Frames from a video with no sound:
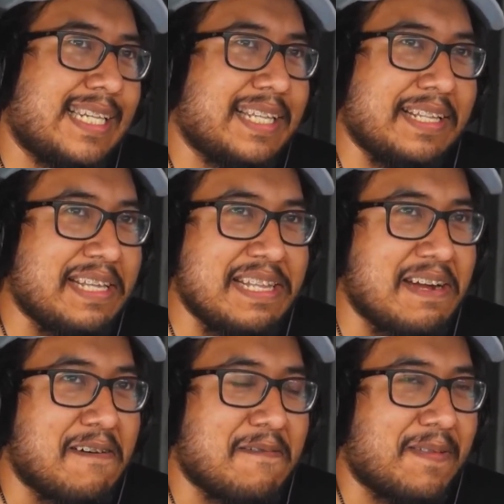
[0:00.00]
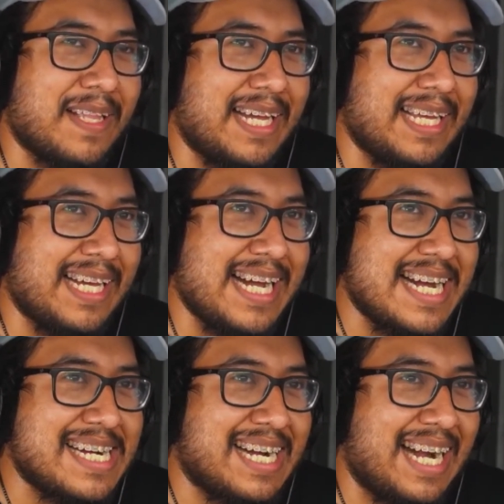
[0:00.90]
You know,
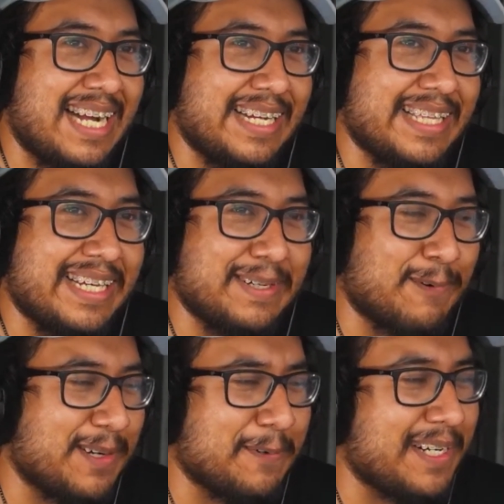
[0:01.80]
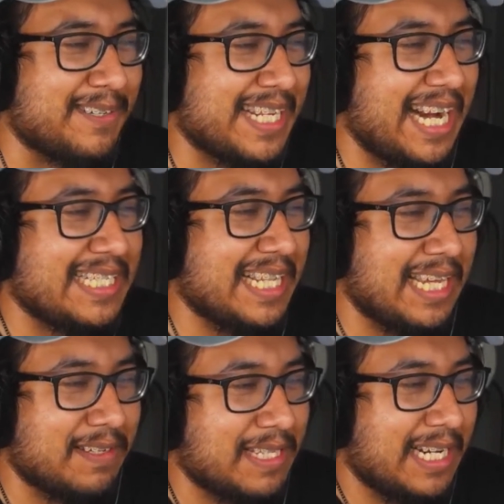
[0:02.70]
uh, what what else can I say that
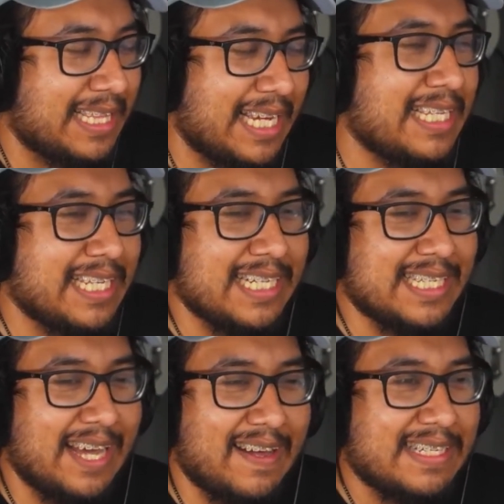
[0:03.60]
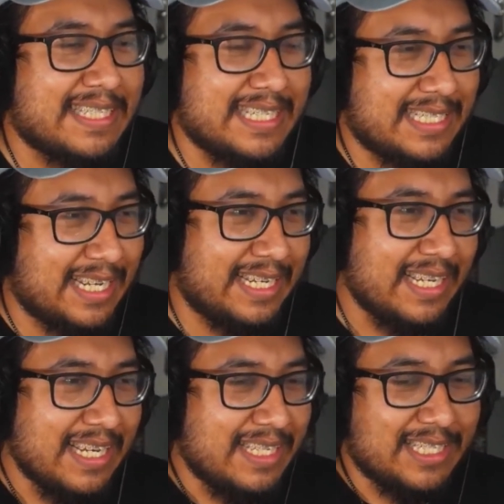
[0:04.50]
you did that he didn't say? Honestly, it's like
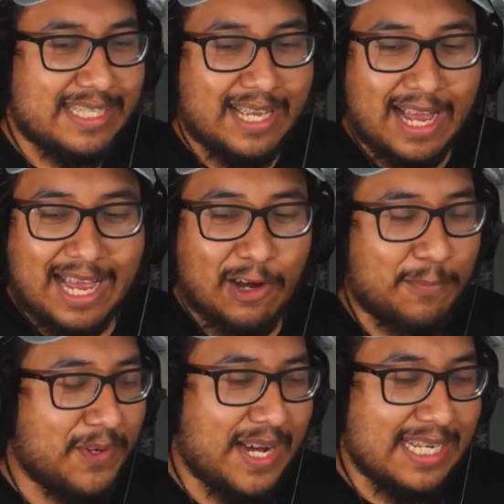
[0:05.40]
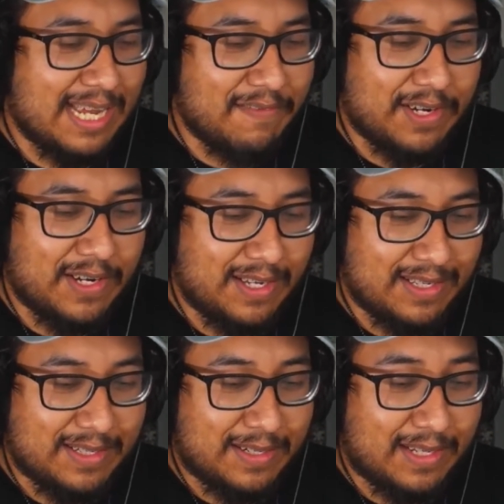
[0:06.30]
just I hope you guys have a
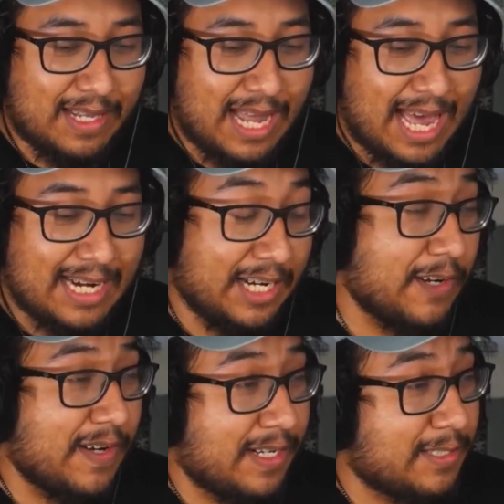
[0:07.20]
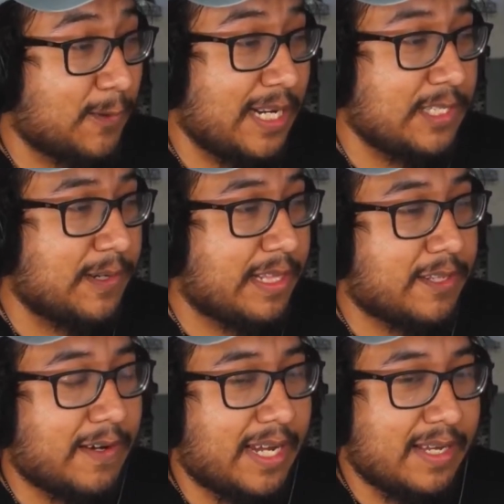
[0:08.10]
had a good
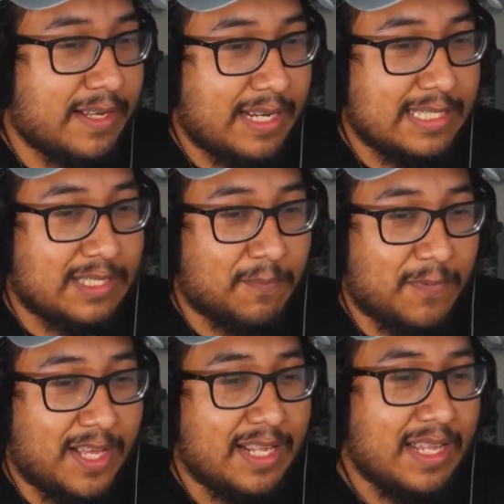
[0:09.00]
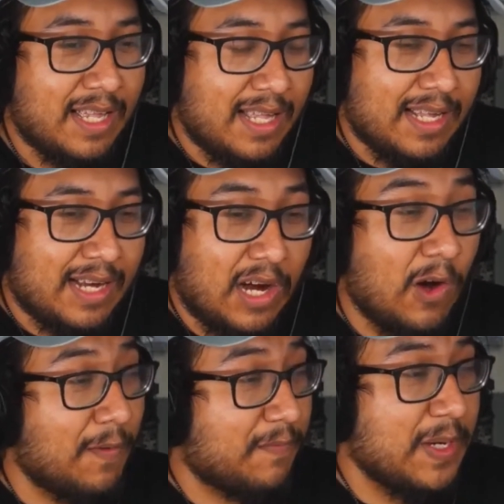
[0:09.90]
2023 somewhat. I
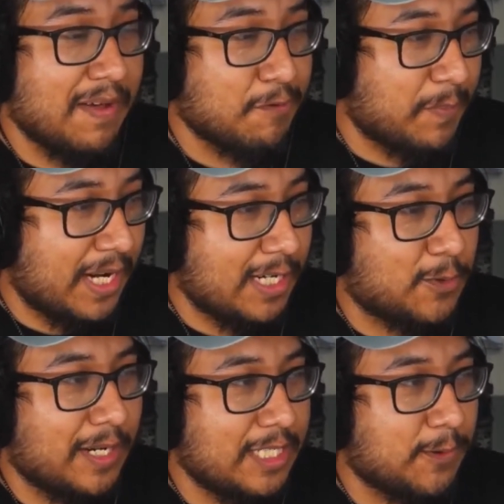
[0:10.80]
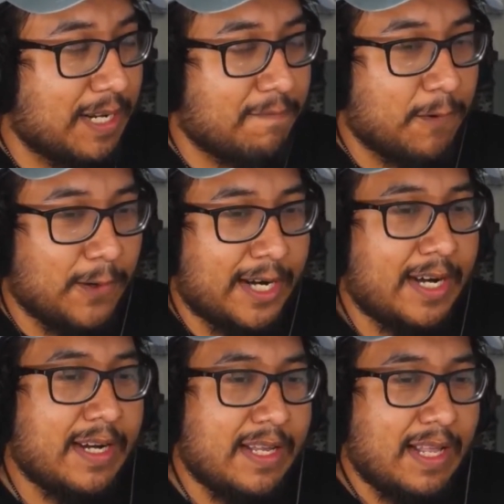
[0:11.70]
hope you have a better 2024.
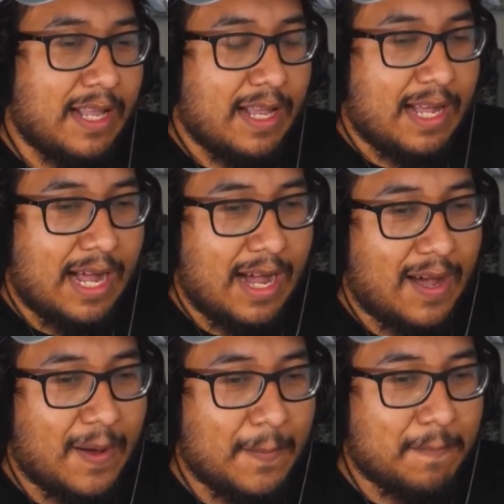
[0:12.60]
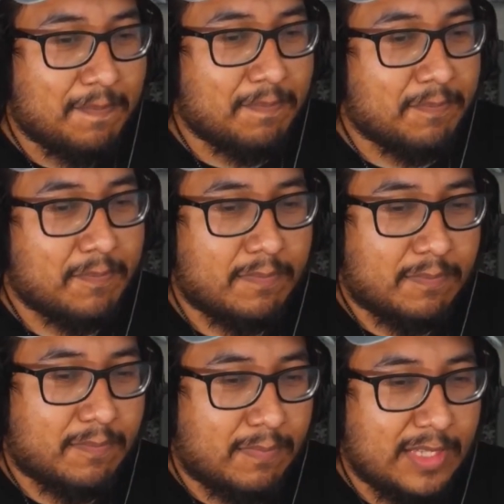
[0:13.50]
Um,
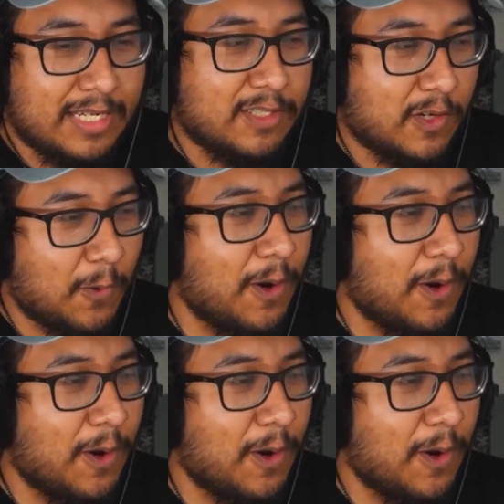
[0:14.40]
there's a quote